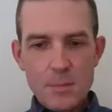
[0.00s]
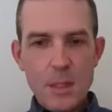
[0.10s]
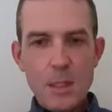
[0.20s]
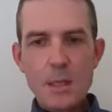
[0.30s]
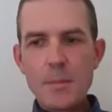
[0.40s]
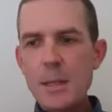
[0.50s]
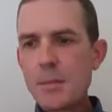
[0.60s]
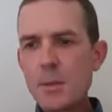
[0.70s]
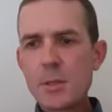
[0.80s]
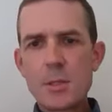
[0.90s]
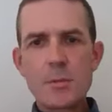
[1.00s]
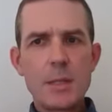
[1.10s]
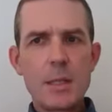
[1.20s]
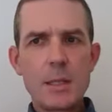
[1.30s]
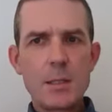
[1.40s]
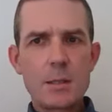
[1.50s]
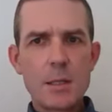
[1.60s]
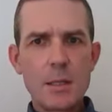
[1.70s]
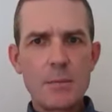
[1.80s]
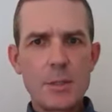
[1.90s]
my approach to reading has
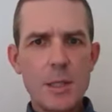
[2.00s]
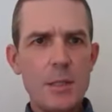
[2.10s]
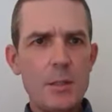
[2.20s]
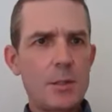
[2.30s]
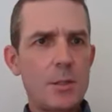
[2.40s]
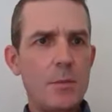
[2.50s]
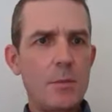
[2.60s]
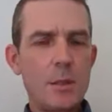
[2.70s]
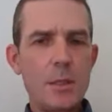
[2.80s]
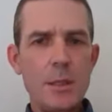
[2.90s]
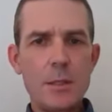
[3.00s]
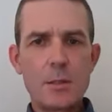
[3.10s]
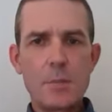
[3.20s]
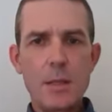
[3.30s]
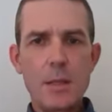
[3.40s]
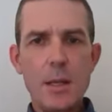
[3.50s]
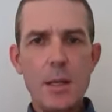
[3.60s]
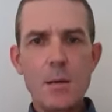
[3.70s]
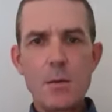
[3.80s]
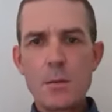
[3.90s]
kind of changed over the years, but
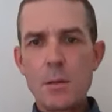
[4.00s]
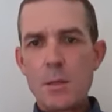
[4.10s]
now